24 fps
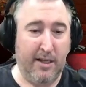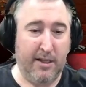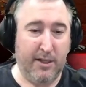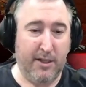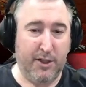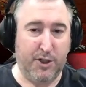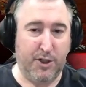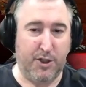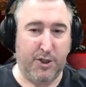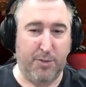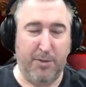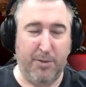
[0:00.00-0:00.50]

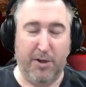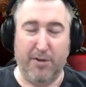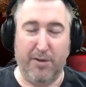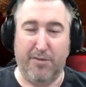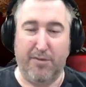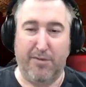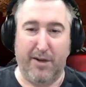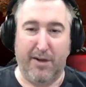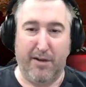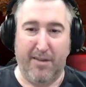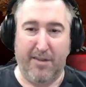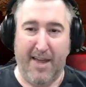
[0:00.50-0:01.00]
You should be able to
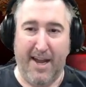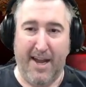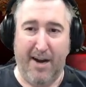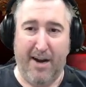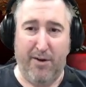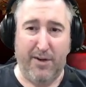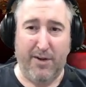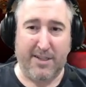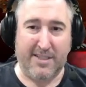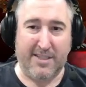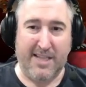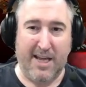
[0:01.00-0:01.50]
figure that
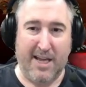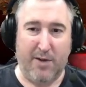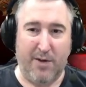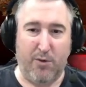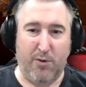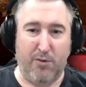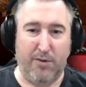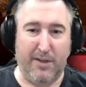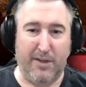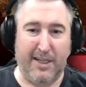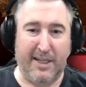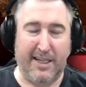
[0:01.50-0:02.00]
out. It's not
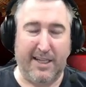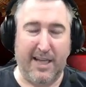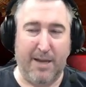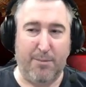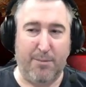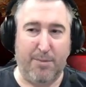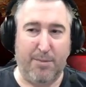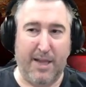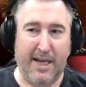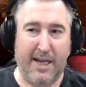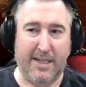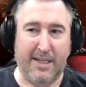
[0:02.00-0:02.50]
overly
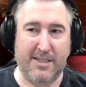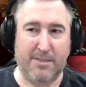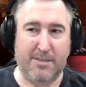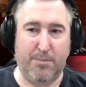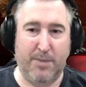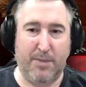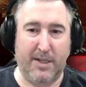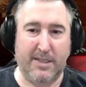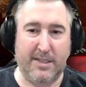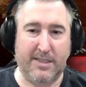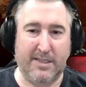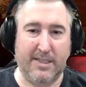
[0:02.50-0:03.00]
complex,
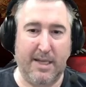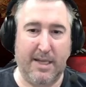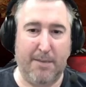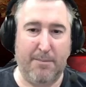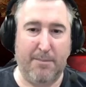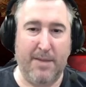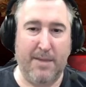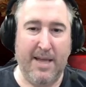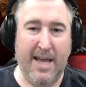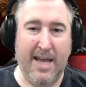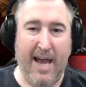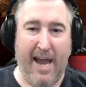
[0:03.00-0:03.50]
but
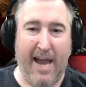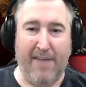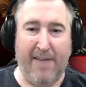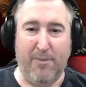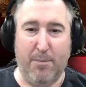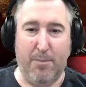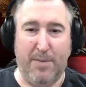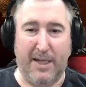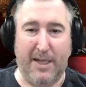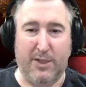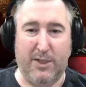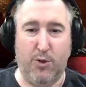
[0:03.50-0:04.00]
I haven't
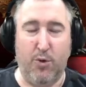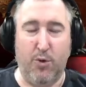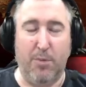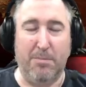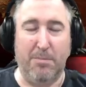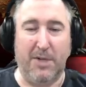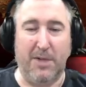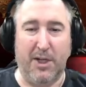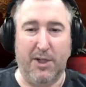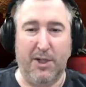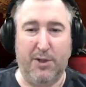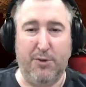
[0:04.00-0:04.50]
picked who I'm
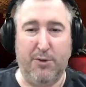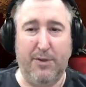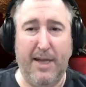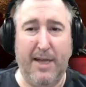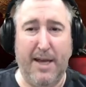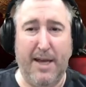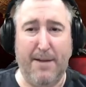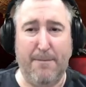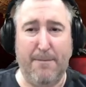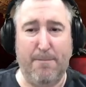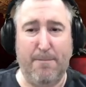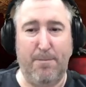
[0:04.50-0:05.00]
going to do
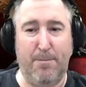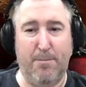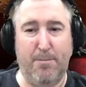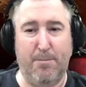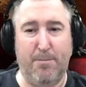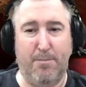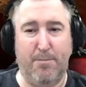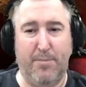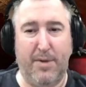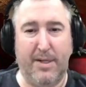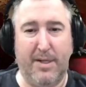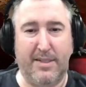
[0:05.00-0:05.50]
yet,
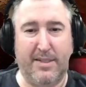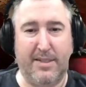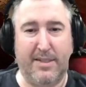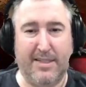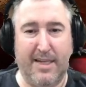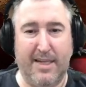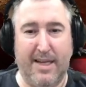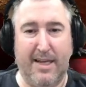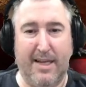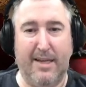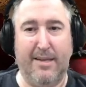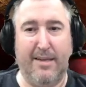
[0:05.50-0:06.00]
but
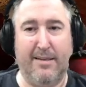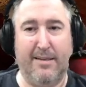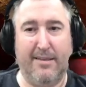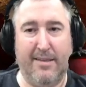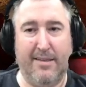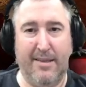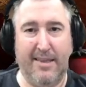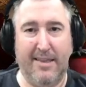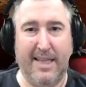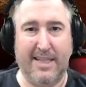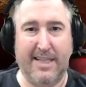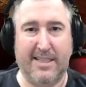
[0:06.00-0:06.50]

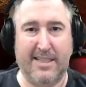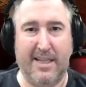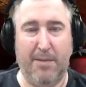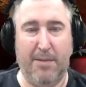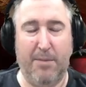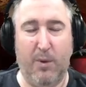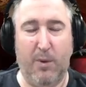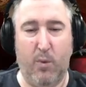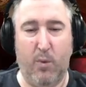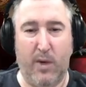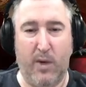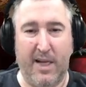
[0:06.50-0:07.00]
that's going to
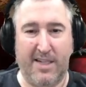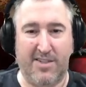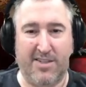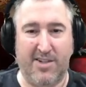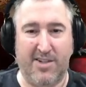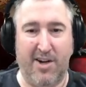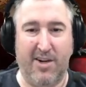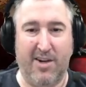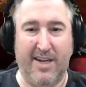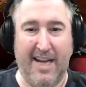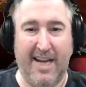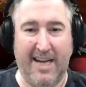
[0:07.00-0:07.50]
be what I
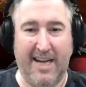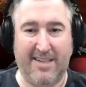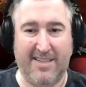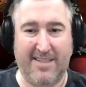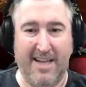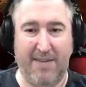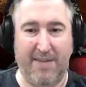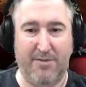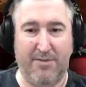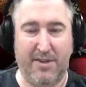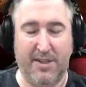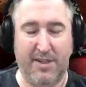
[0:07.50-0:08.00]
start next
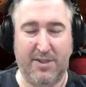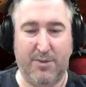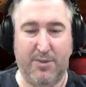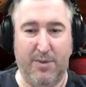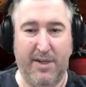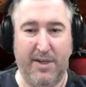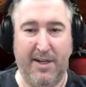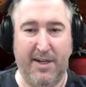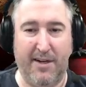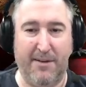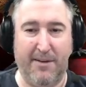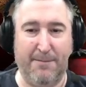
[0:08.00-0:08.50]
after this one
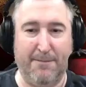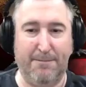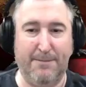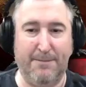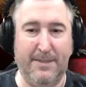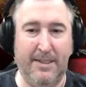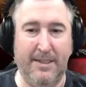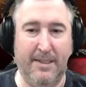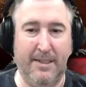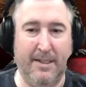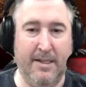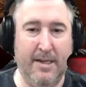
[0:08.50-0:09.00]
here.
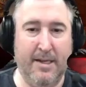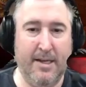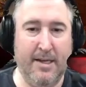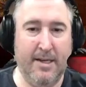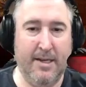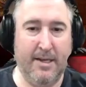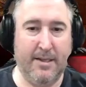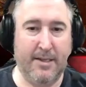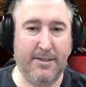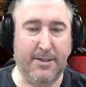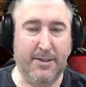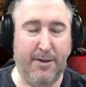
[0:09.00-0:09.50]

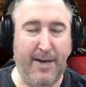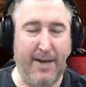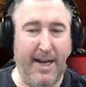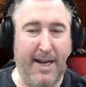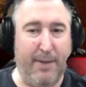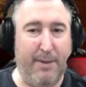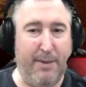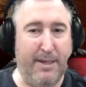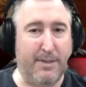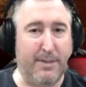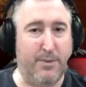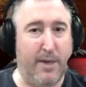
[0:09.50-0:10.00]
So
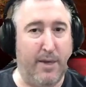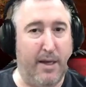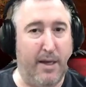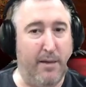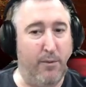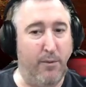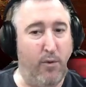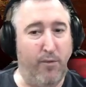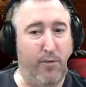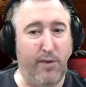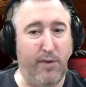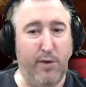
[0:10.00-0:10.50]
anyways,
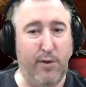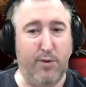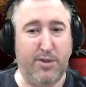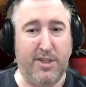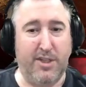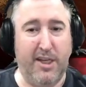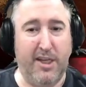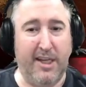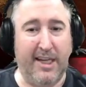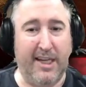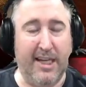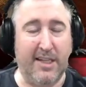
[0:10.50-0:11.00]
hopefully we'll
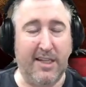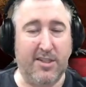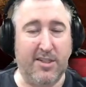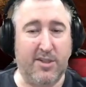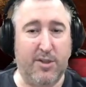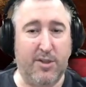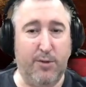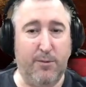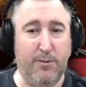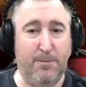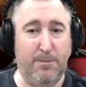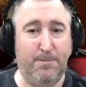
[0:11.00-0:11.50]
see you again
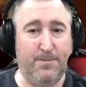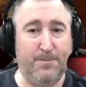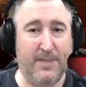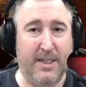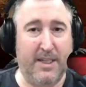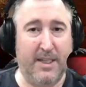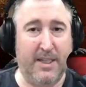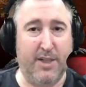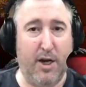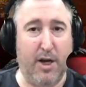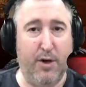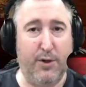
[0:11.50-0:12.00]
soon. And
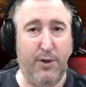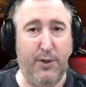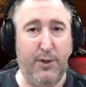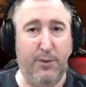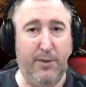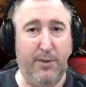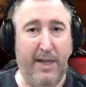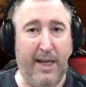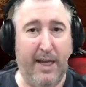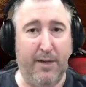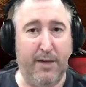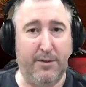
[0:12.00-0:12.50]
Taro Dune,
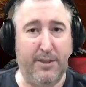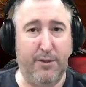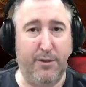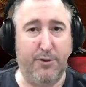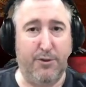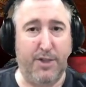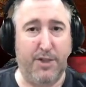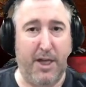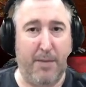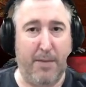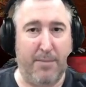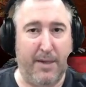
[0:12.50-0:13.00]
hail to you,
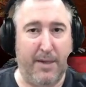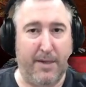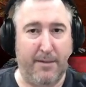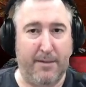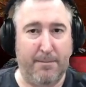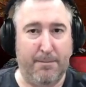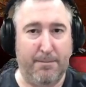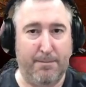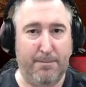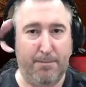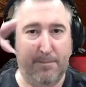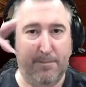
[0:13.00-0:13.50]
champion.
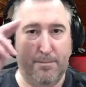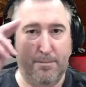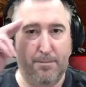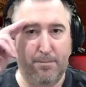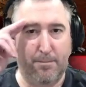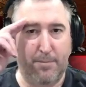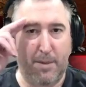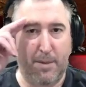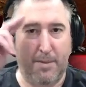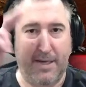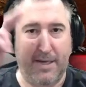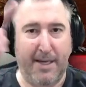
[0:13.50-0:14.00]

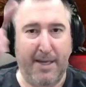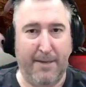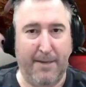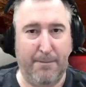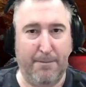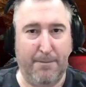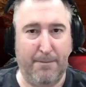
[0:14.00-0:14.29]
Bye-bye.